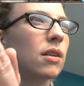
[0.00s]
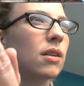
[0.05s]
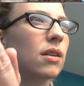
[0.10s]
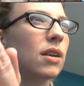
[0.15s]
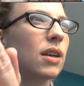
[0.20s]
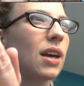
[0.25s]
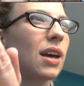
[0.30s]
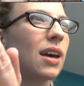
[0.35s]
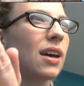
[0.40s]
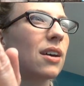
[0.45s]

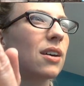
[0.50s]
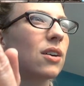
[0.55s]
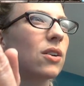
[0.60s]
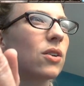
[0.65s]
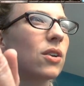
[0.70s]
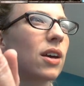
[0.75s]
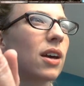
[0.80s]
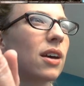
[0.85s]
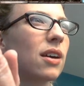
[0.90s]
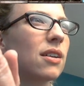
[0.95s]
yeah,
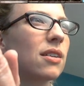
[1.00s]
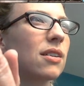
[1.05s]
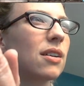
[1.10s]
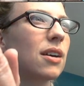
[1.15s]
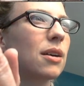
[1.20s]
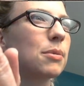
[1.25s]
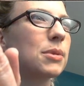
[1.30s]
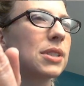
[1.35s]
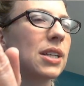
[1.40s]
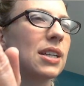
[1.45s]
okay.
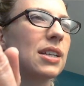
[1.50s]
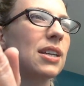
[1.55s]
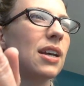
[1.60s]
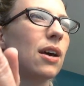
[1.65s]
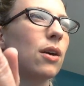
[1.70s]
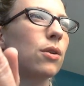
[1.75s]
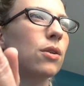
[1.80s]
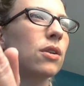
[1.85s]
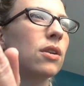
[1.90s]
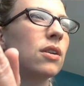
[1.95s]
Upside
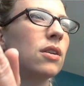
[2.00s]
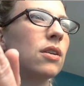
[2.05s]
down